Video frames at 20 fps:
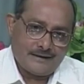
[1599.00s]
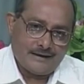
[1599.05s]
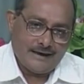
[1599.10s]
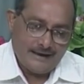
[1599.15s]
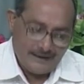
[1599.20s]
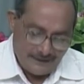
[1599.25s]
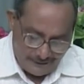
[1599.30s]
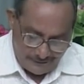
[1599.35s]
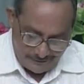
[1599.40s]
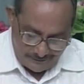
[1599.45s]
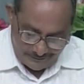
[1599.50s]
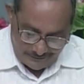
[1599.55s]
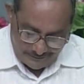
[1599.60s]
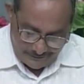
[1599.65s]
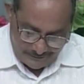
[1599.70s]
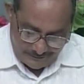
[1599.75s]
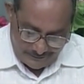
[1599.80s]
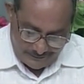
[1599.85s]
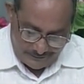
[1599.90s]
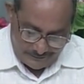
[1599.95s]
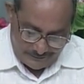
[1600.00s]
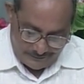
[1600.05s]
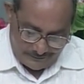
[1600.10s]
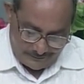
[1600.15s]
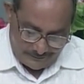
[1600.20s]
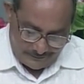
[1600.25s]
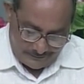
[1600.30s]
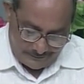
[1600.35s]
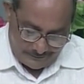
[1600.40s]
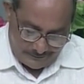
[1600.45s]
and
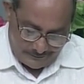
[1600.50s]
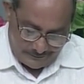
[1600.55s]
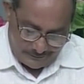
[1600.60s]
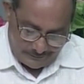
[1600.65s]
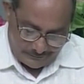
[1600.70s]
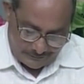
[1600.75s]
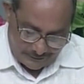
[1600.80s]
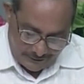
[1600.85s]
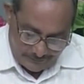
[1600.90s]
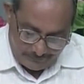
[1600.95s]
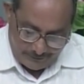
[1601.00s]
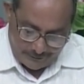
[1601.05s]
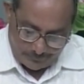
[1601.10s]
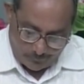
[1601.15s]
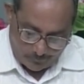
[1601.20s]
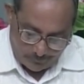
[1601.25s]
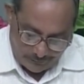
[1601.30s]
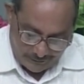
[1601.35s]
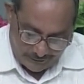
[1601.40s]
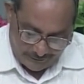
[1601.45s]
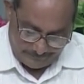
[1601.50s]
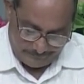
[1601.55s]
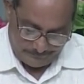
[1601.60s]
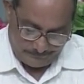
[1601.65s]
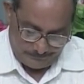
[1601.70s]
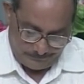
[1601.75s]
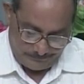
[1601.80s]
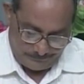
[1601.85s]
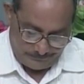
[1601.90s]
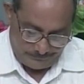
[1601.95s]
three ways only
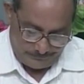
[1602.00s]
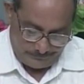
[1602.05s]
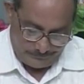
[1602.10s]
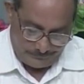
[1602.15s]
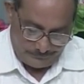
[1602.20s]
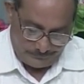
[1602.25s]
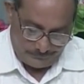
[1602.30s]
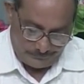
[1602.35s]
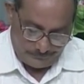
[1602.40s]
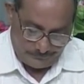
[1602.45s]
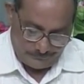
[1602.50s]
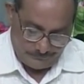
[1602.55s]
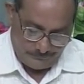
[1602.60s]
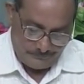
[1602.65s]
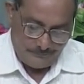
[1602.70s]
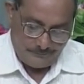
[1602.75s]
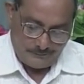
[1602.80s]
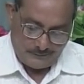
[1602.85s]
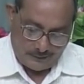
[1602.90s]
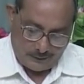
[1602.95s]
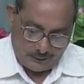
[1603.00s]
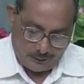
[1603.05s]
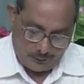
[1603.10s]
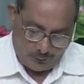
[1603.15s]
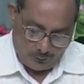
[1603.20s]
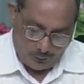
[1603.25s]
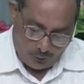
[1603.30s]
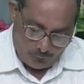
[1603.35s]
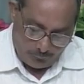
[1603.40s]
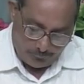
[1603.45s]
hmm,
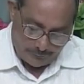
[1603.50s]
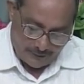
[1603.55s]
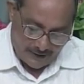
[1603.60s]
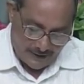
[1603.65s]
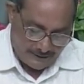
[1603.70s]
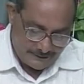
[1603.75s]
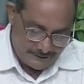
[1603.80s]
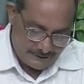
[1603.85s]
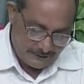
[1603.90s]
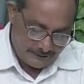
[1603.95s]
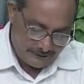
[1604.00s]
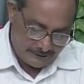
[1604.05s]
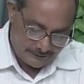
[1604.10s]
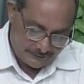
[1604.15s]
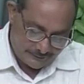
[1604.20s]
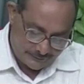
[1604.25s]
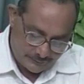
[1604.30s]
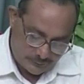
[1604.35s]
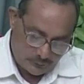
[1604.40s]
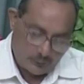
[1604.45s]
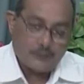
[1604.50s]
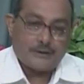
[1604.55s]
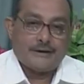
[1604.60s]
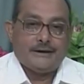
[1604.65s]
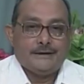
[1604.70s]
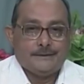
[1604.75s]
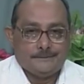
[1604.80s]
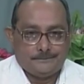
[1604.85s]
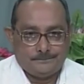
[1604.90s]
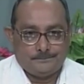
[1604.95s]
of writing a
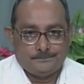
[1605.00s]
story.